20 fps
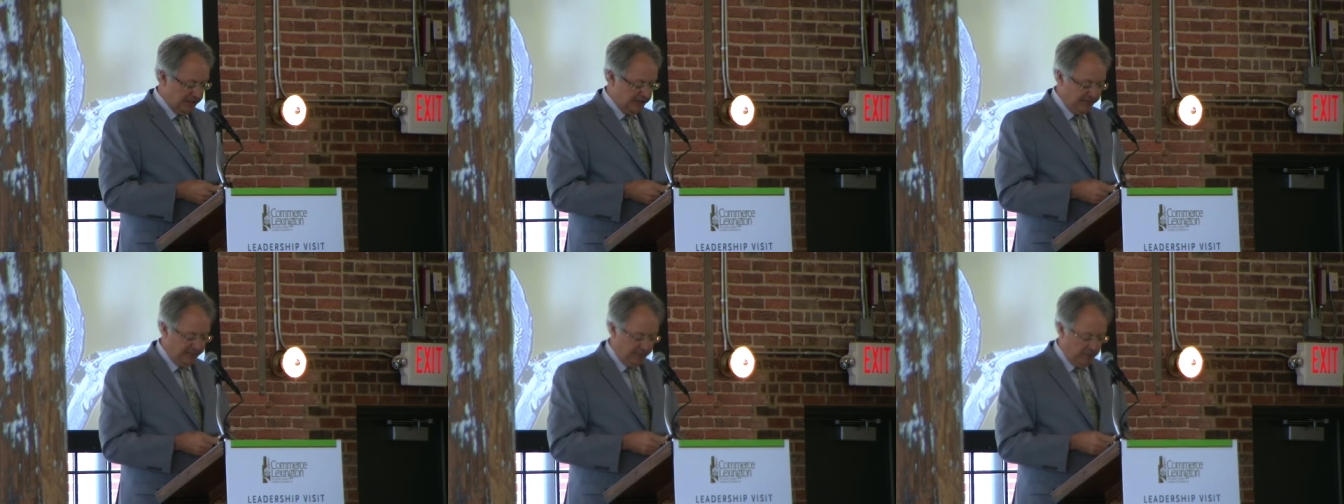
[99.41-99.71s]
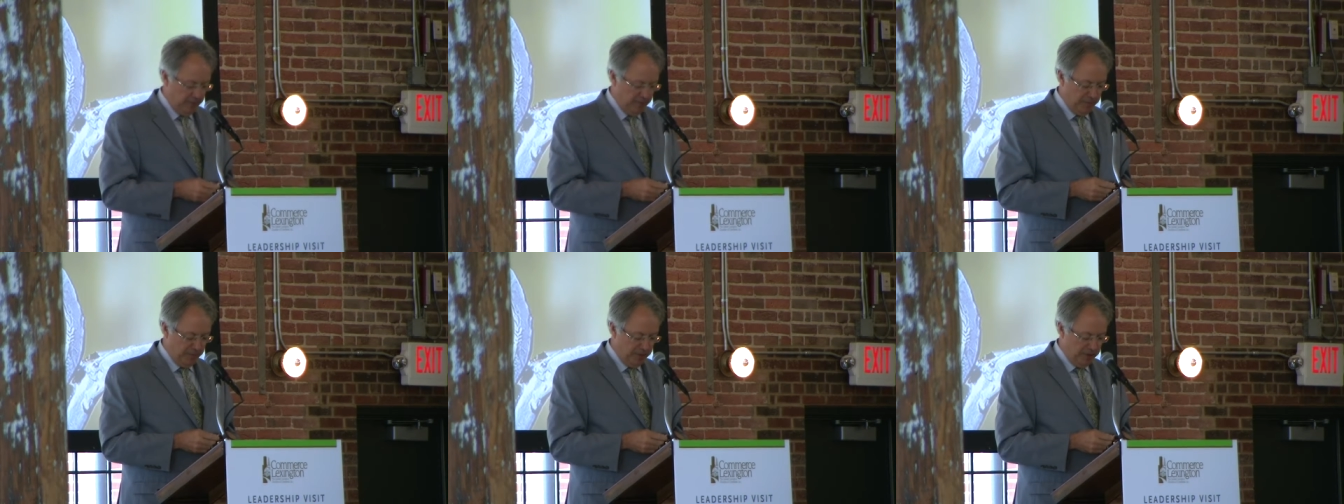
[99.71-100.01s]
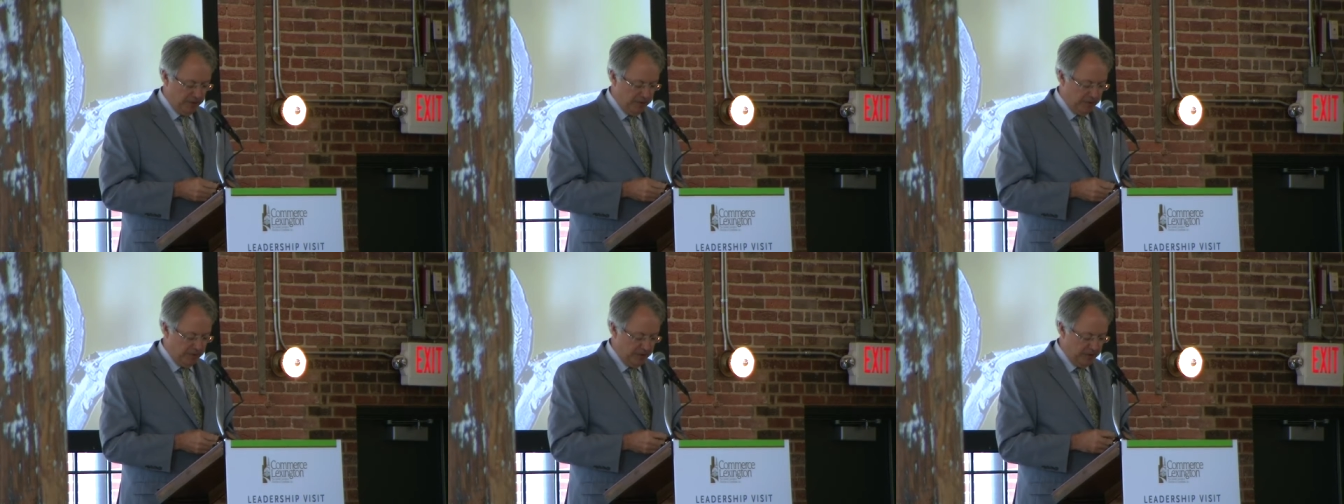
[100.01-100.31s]

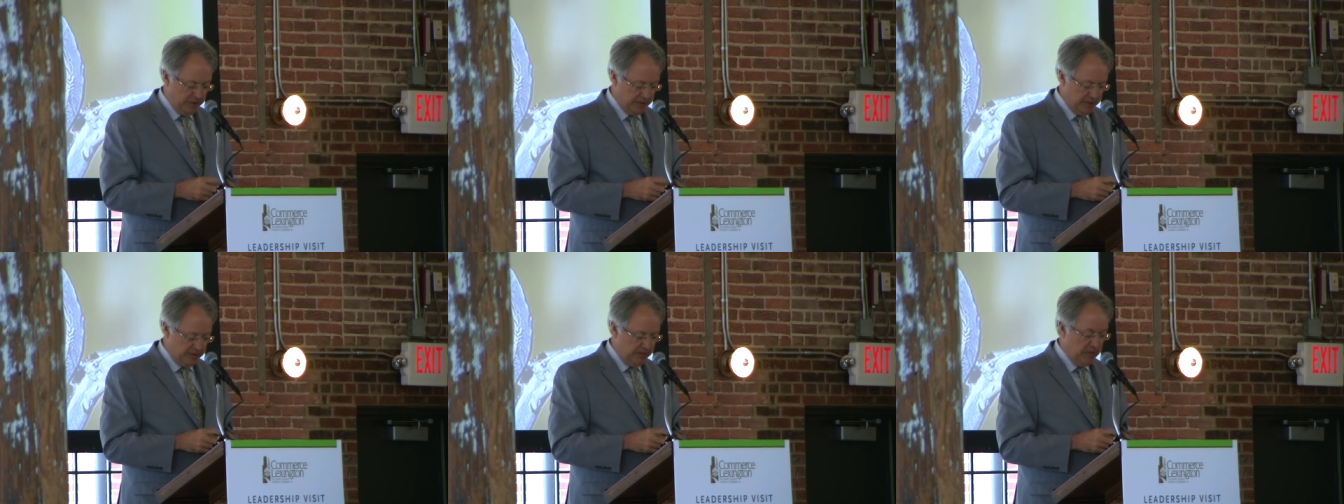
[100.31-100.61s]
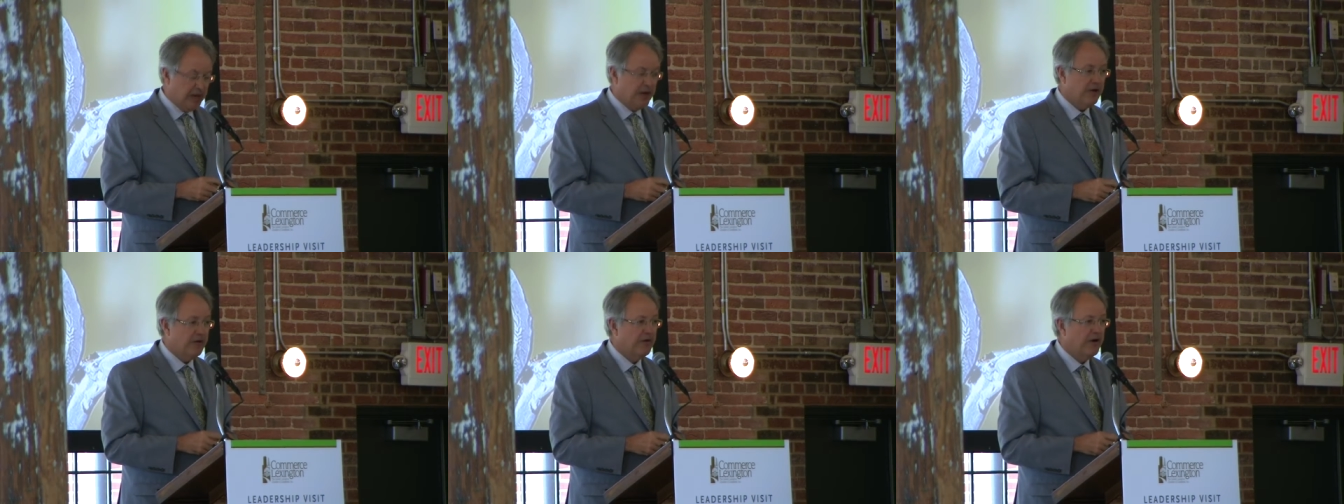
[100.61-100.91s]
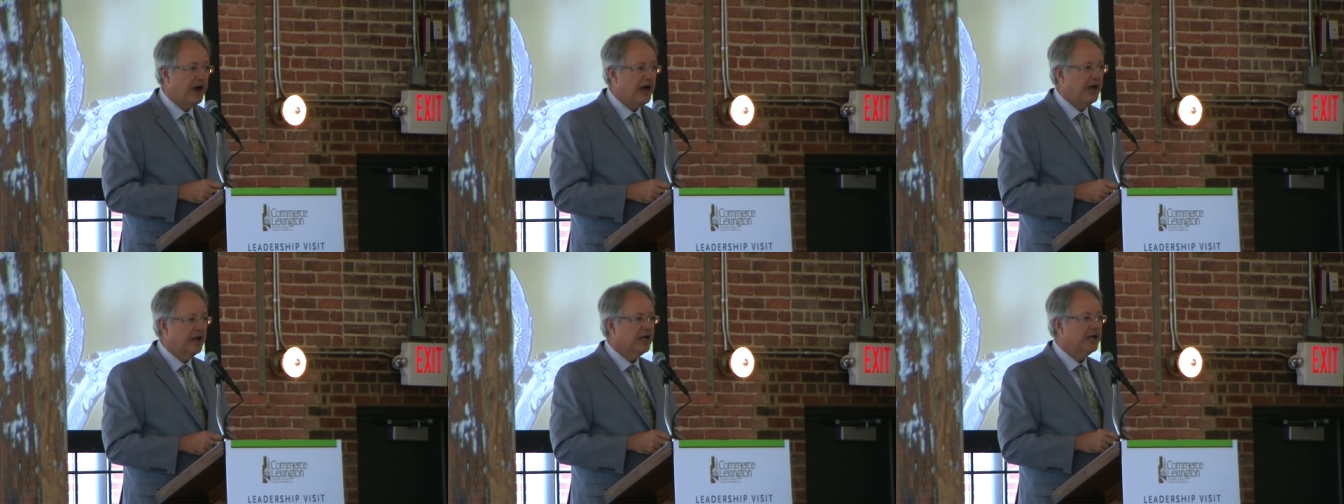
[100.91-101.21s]
former Mayor
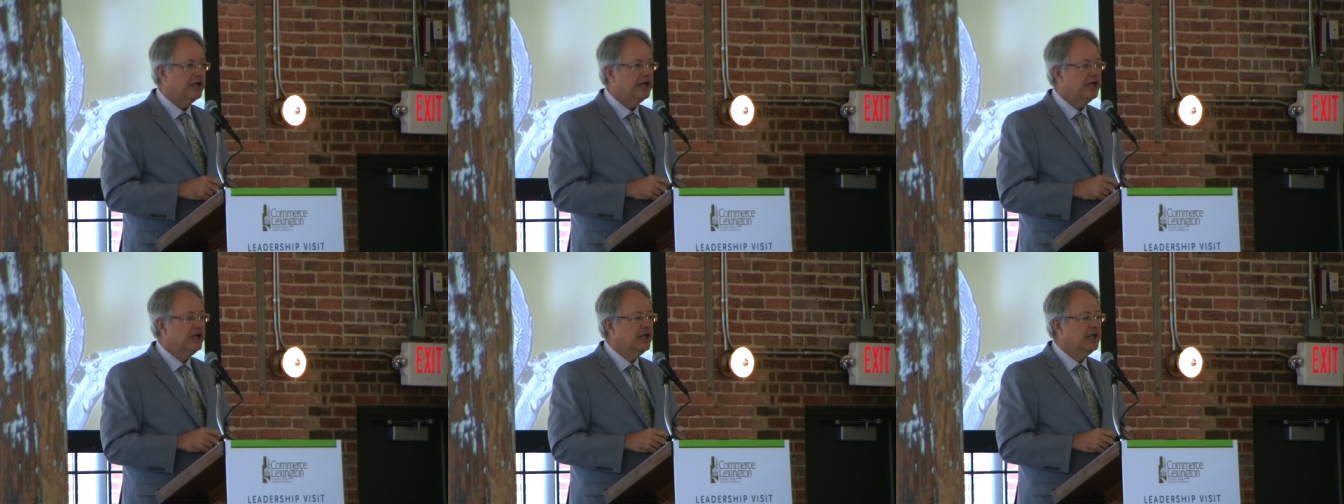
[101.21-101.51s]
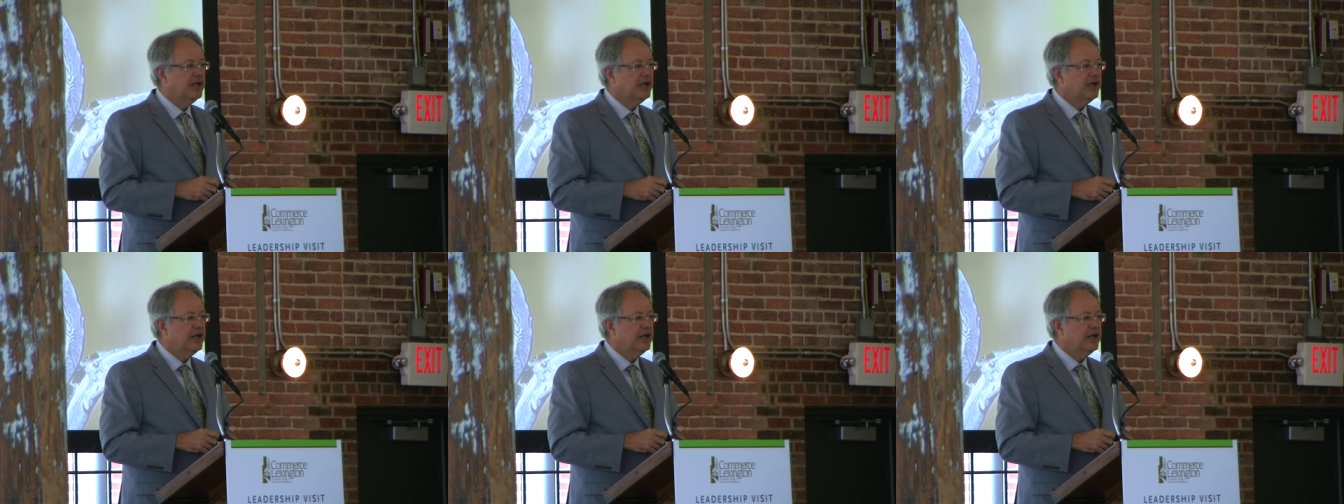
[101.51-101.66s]
Riley,